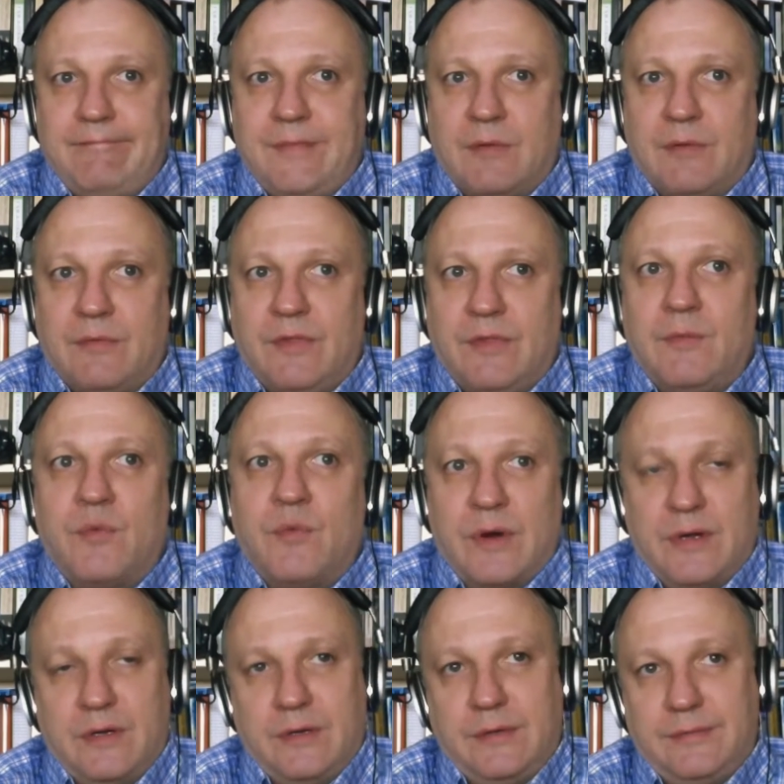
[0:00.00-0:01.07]
you know the
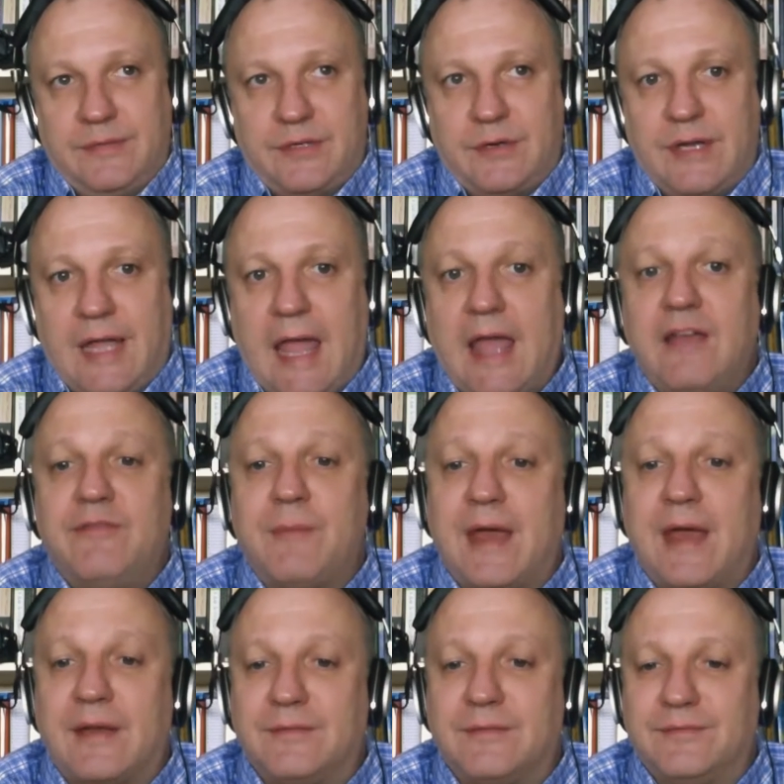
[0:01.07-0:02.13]
work sort of
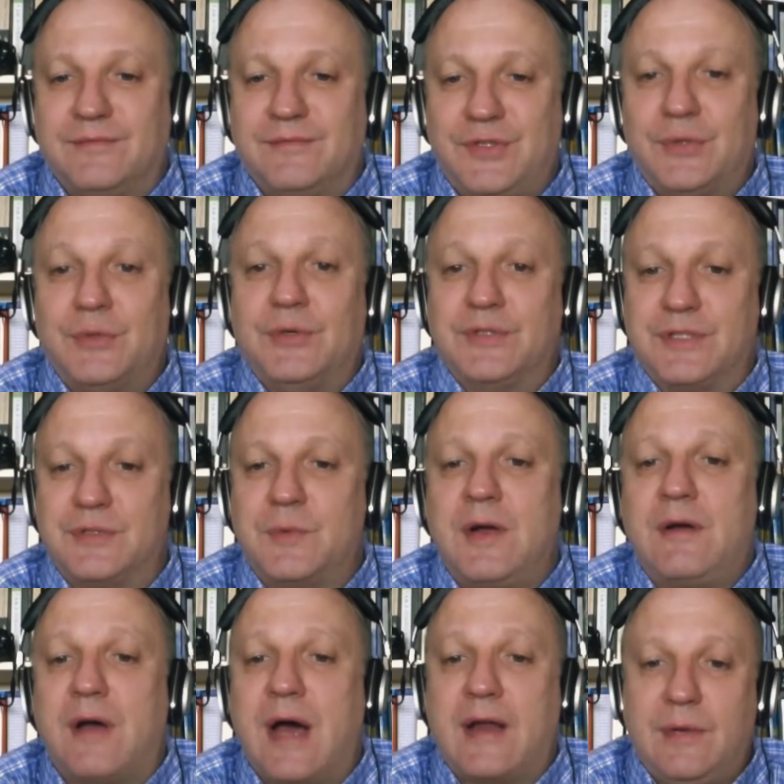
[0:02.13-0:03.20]
caveman tools as
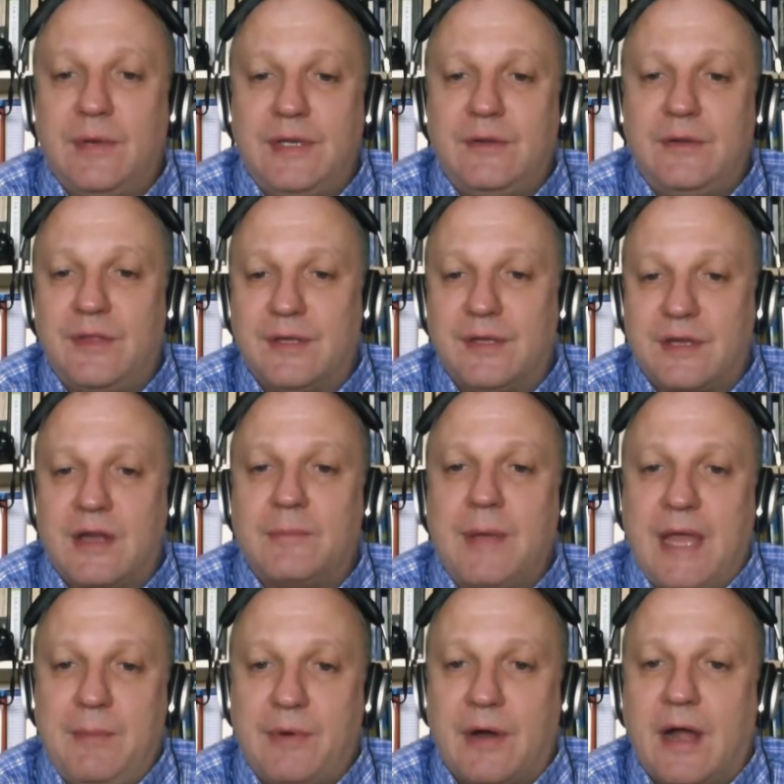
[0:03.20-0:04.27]
well how do we do this on
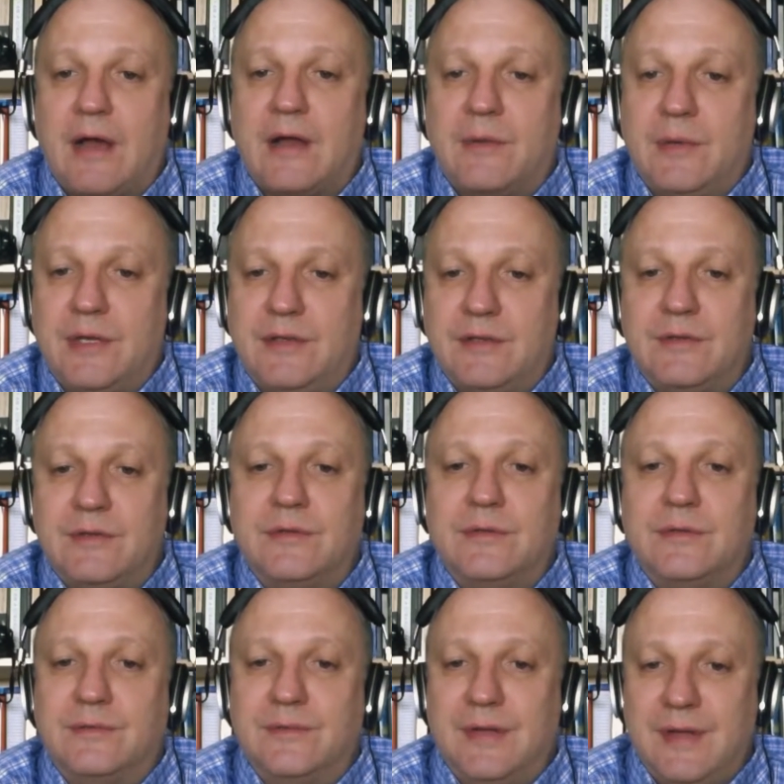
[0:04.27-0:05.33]
paper how do we
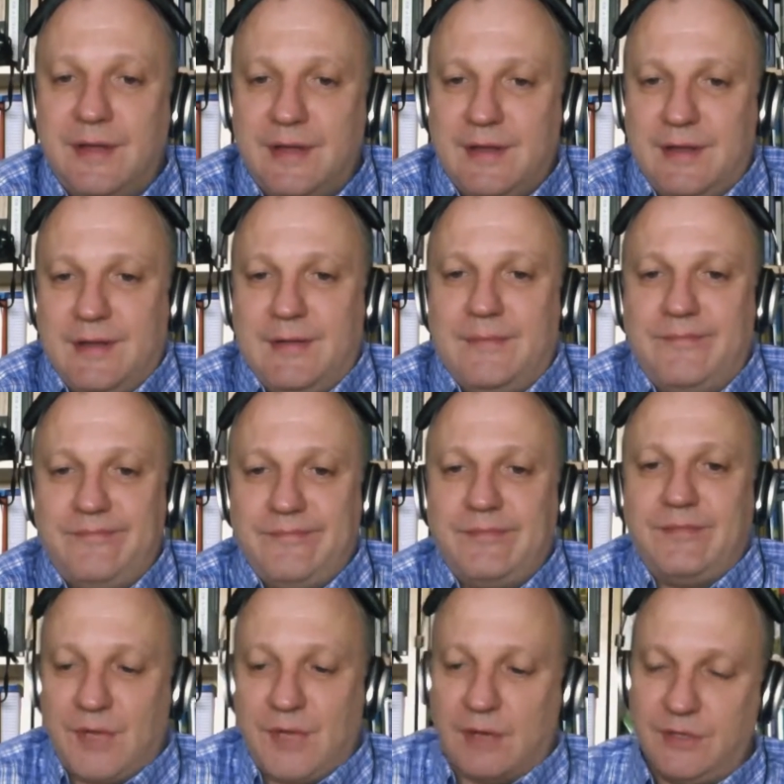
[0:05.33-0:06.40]
do
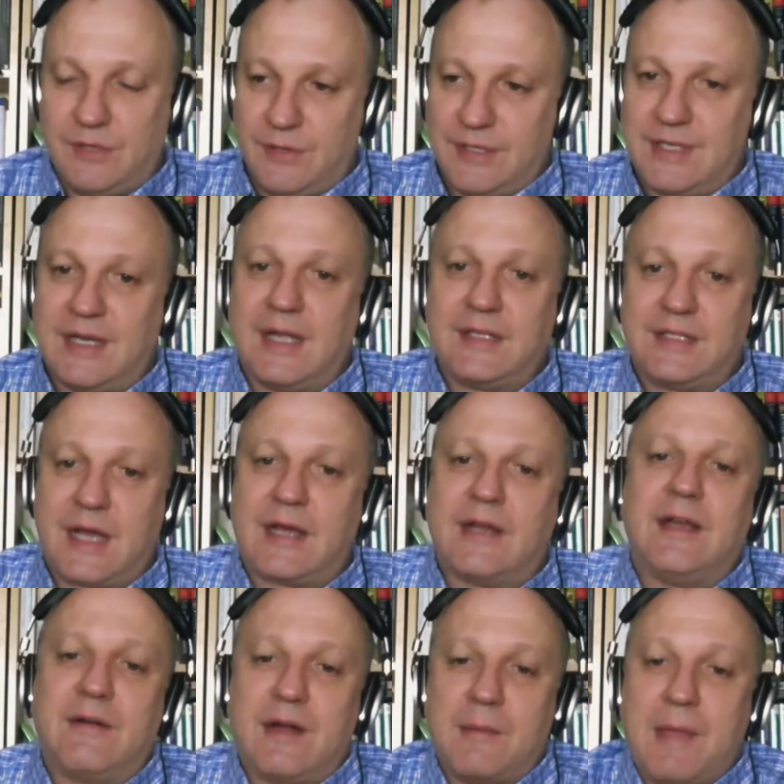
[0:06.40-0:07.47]
you know do this in a
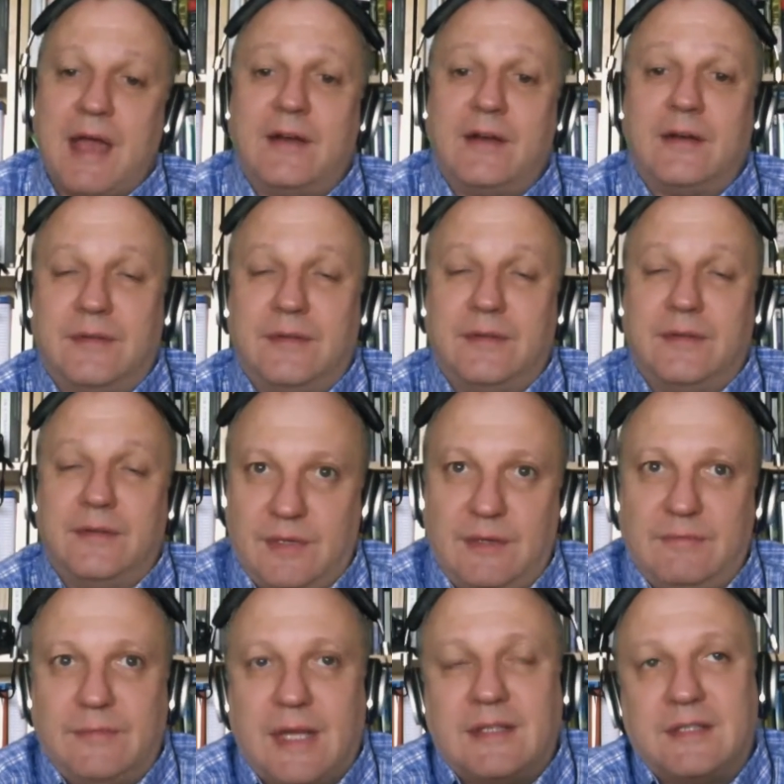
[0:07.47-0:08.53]
secondary manner
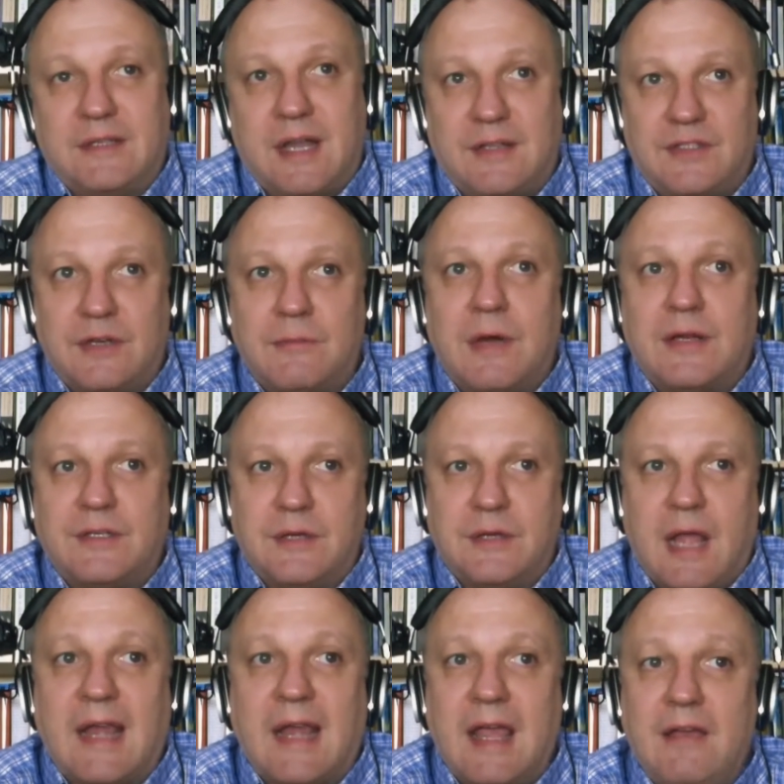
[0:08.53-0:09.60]
it's not so much
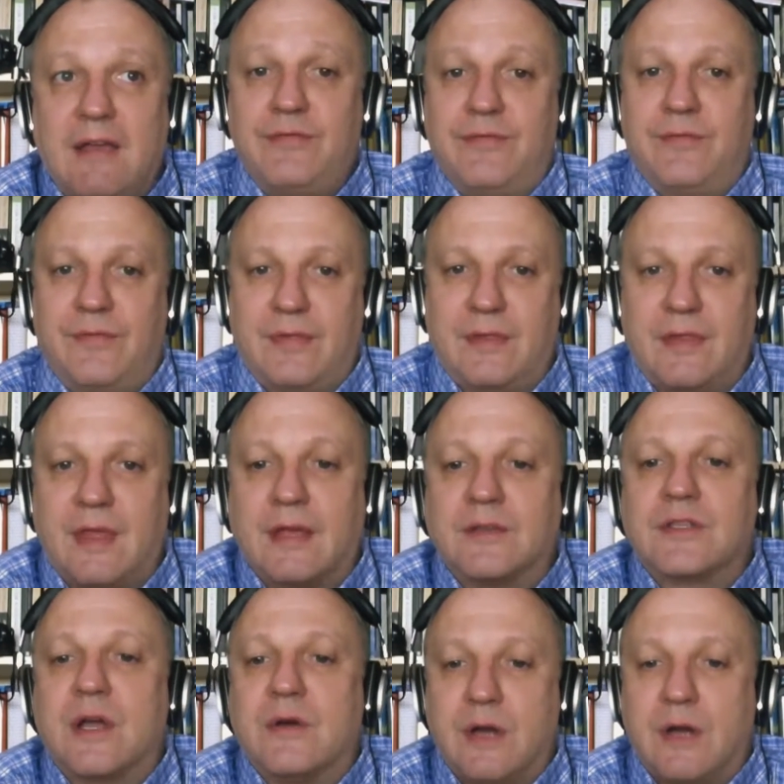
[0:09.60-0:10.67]
an if
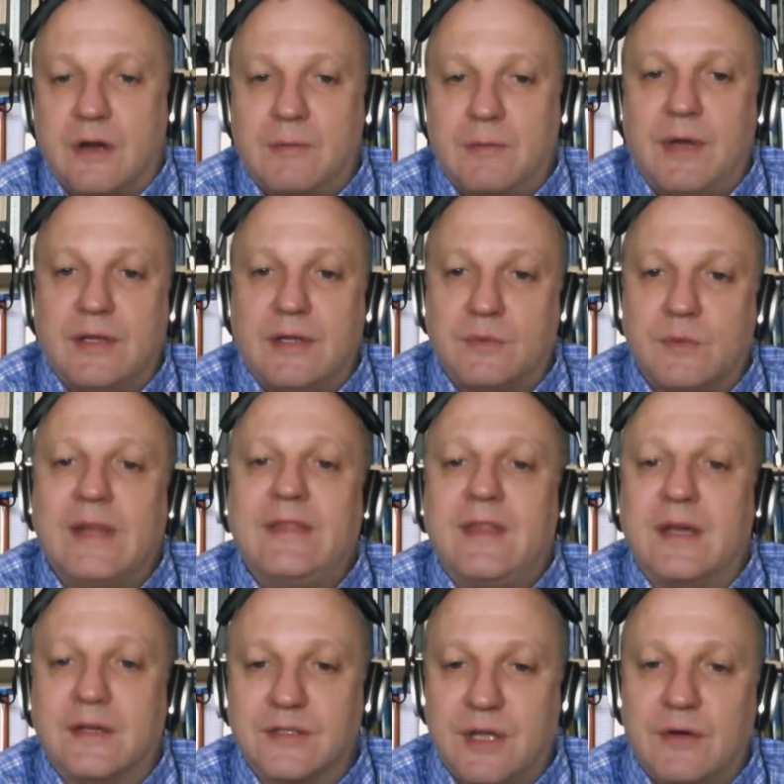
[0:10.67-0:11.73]
things go dark but it's when
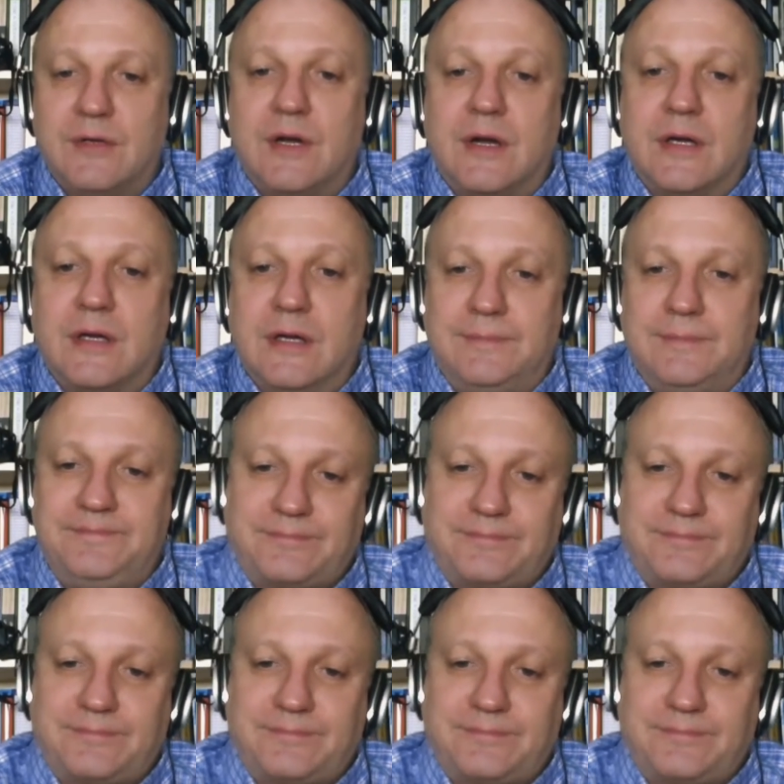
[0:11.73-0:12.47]
things go dark